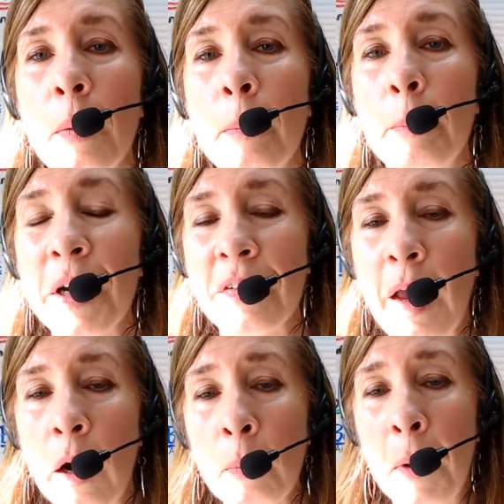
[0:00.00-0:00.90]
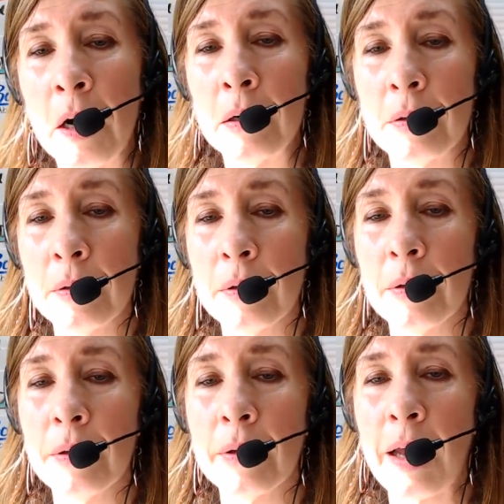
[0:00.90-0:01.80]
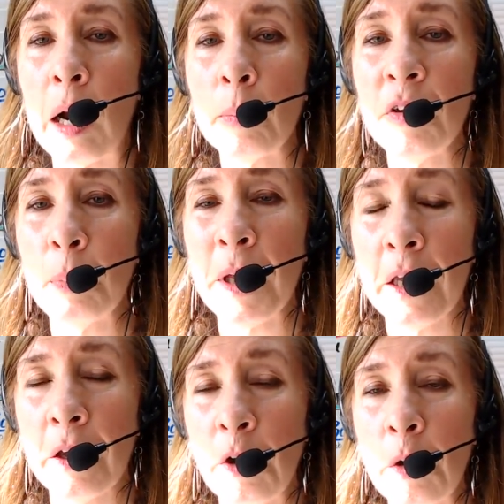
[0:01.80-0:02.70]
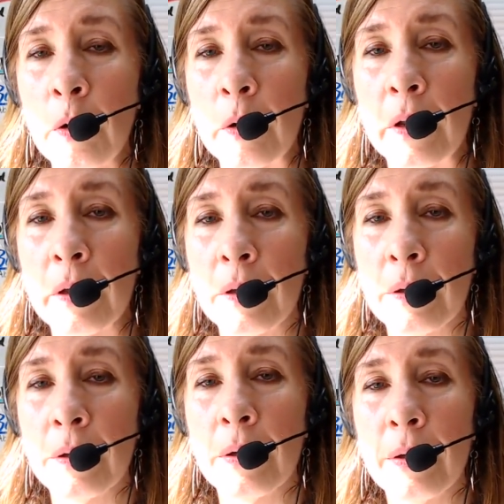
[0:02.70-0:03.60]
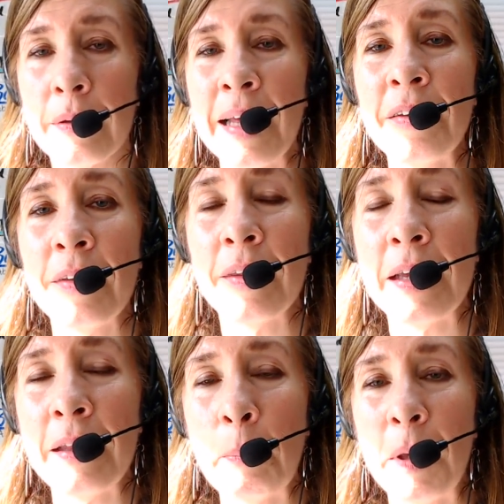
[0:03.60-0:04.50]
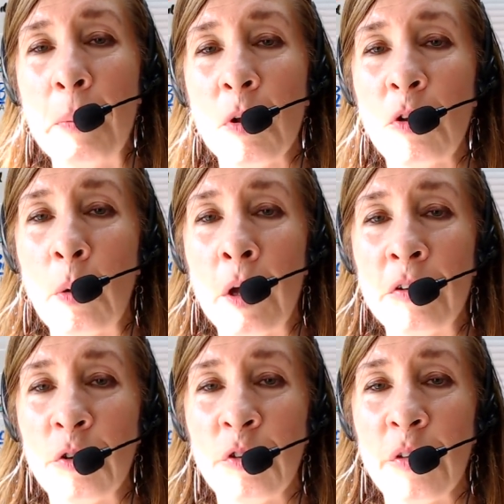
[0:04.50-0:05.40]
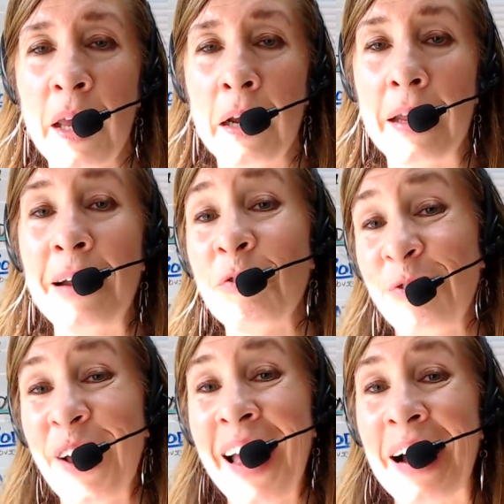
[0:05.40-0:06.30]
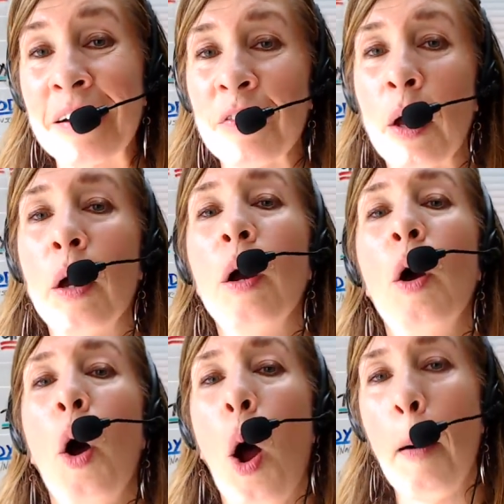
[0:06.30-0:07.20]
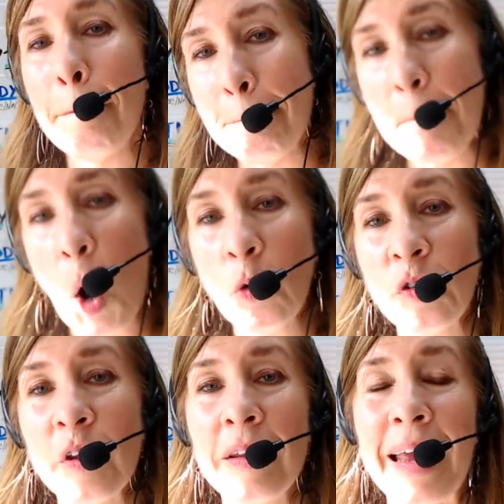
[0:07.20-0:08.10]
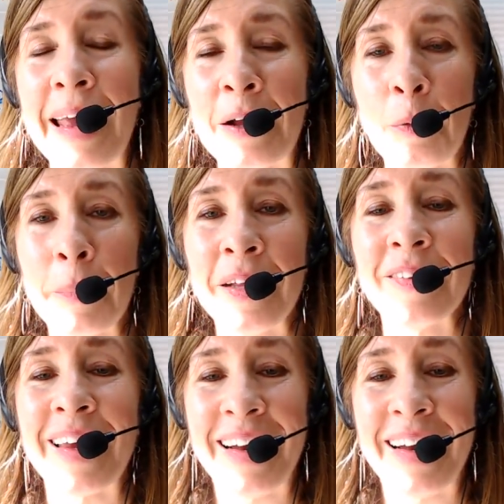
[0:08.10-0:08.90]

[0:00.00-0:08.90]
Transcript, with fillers: But it's karma. Karma's been incurred. That's the thing that people don't understand. In fact, most of the ailments can